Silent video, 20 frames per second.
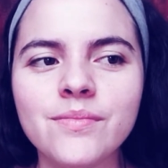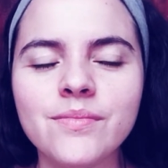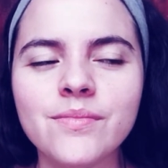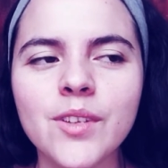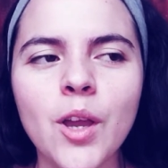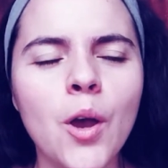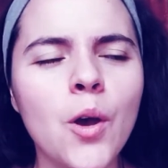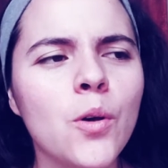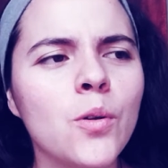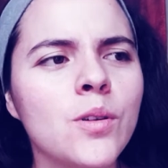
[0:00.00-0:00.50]

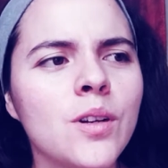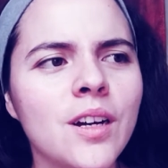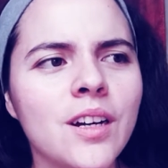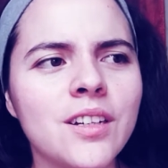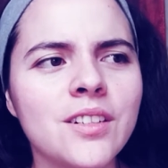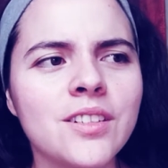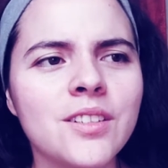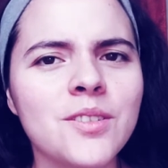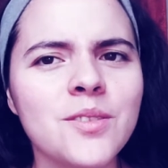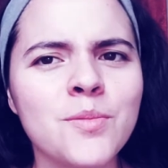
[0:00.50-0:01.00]
Oh
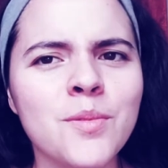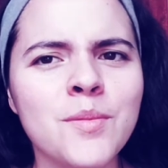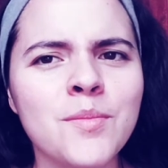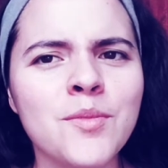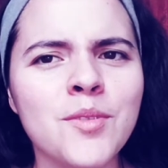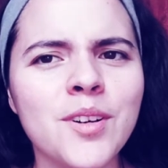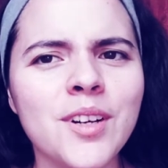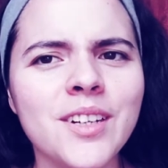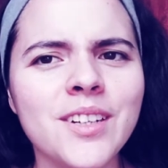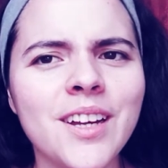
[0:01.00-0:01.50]
gosh, there's one
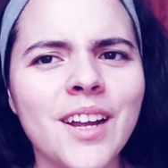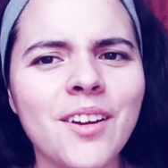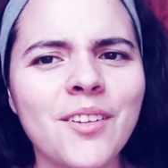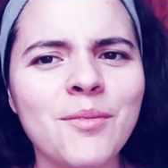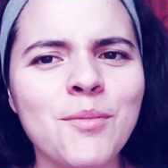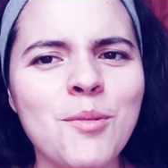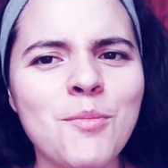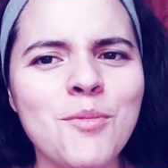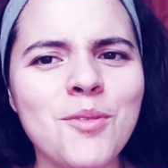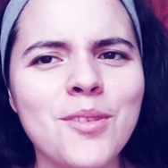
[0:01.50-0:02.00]
more I can't
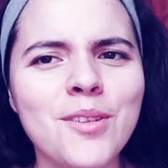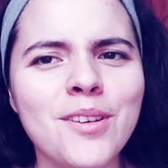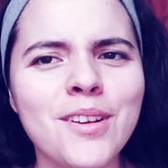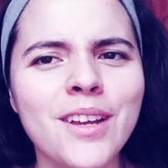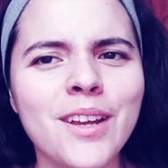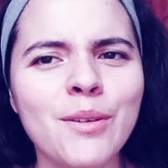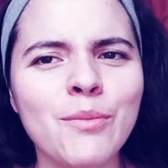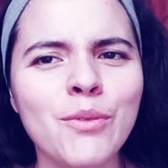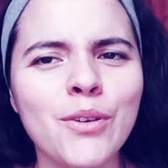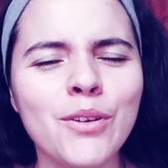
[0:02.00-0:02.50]
remember the
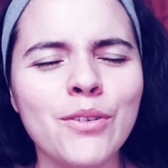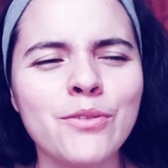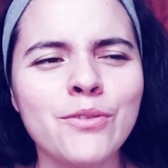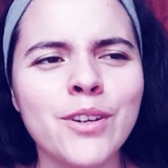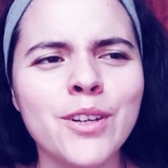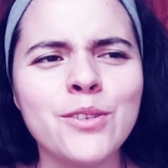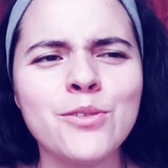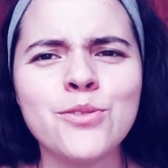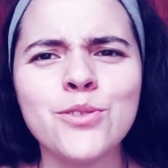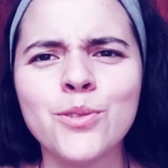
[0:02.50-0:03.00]
name of. I
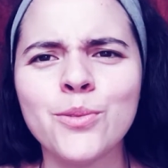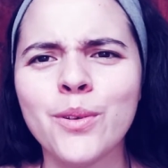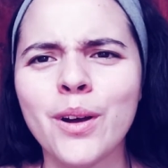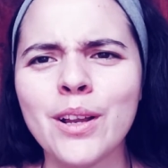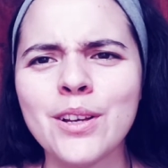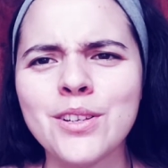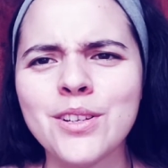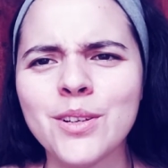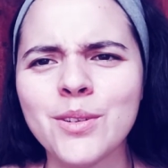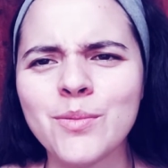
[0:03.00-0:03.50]
used to
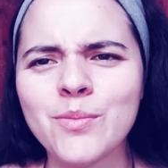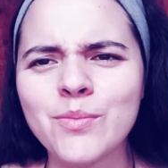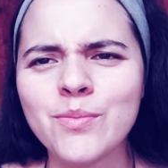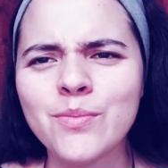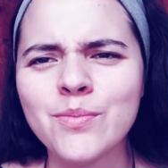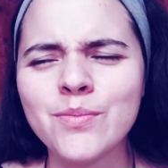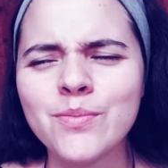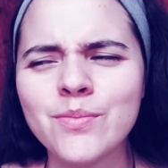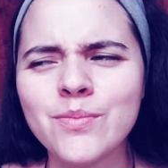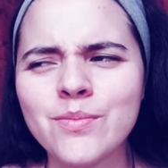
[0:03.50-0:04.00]
watch him
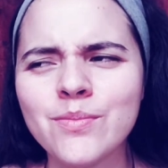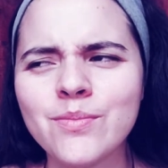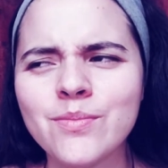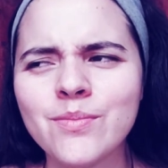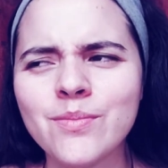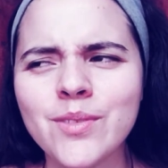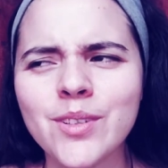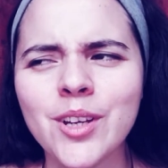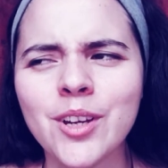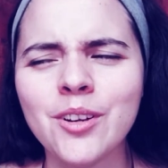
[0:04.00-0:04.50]

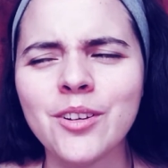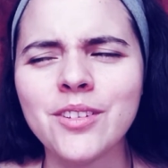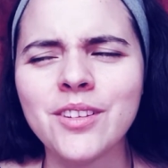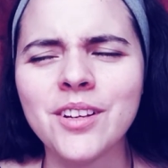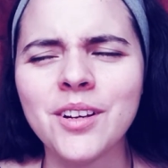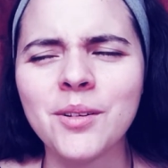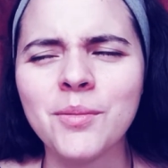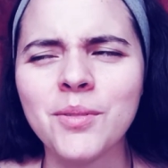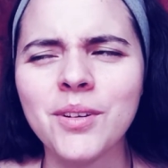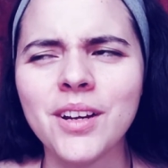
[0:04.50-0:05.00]
here and
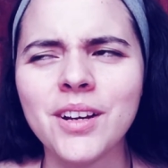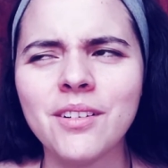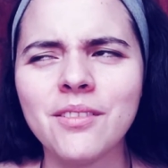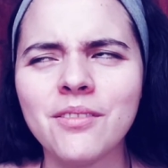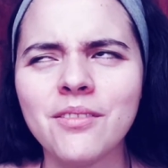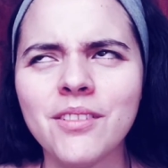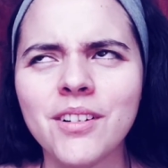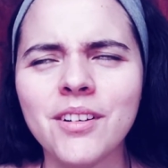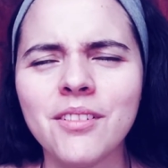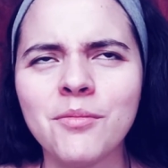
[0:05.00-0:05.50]
there, but I
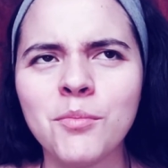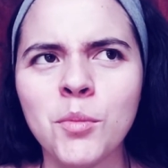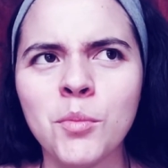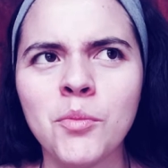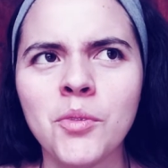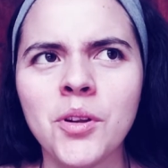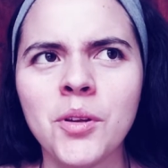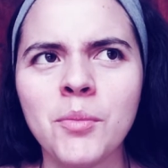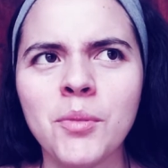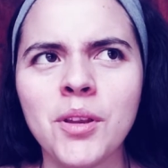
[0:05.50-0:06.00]
don't
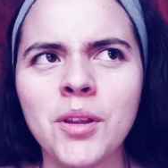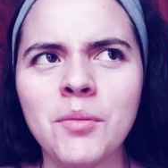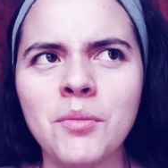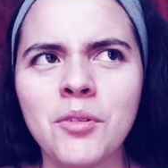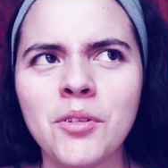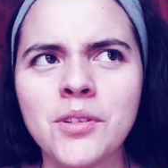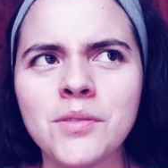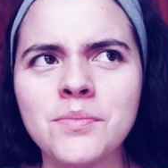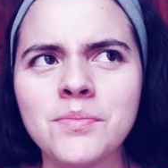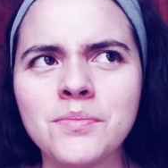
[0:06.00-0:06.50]
remember him
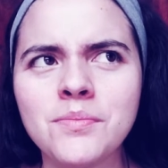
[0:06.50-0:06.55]
anymore.